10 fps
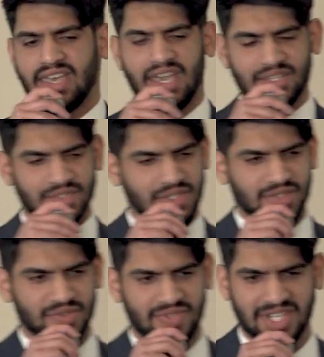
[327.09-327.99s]
And it's
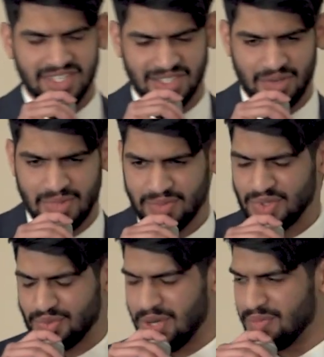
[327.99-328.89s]
also funny because I remember
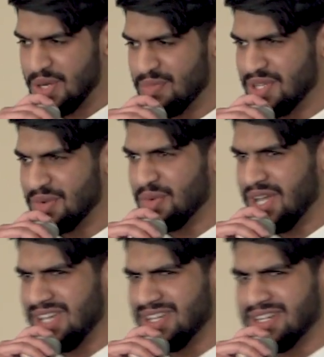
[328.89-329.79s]
this one moment
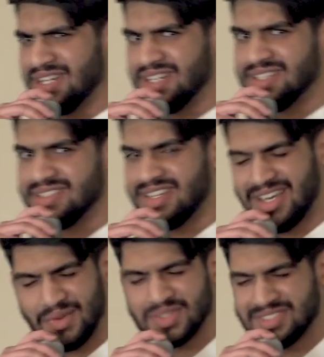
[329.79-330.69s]
where
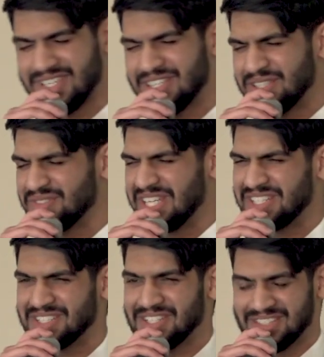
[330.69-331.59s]
I was slightly
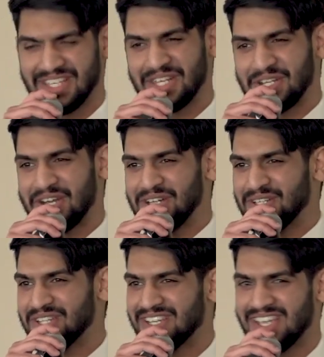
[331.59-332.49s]
lighter
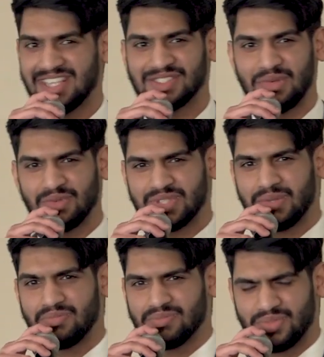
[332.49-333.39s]
color, and someone was
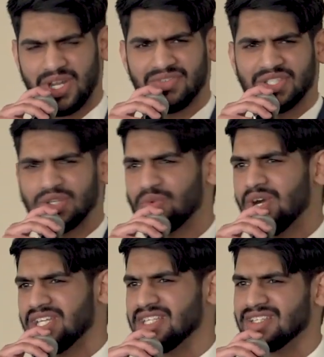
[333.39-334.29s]
like, "Previn, you're
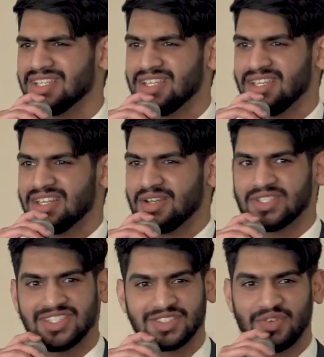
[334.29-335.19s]
white." I was
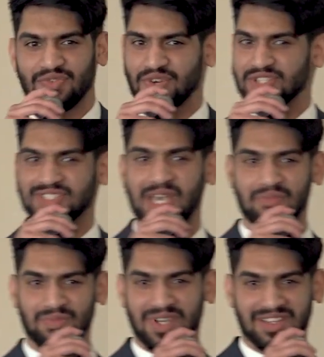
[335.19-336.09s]
like, this is the first time
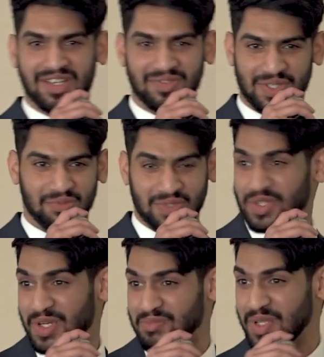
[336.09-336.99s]
in my life someone's
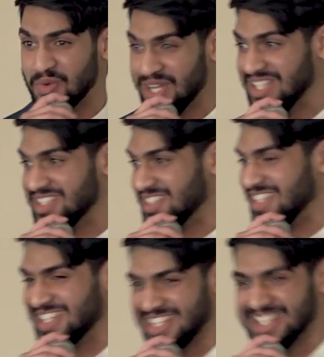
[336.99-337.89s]
called me white.
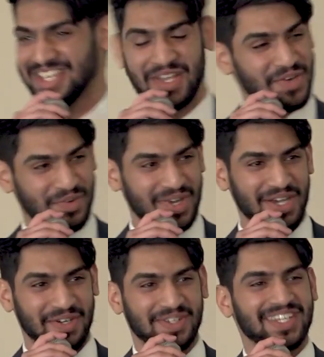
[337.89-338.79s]
Like,
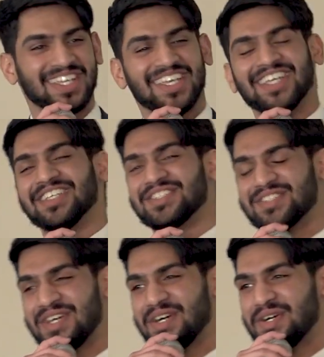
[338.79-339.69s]
whoa.
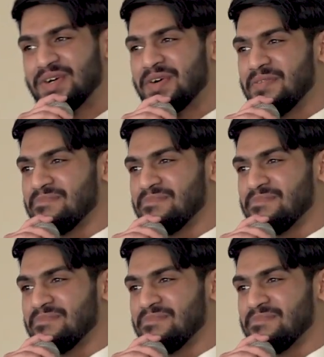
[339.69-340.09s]
So,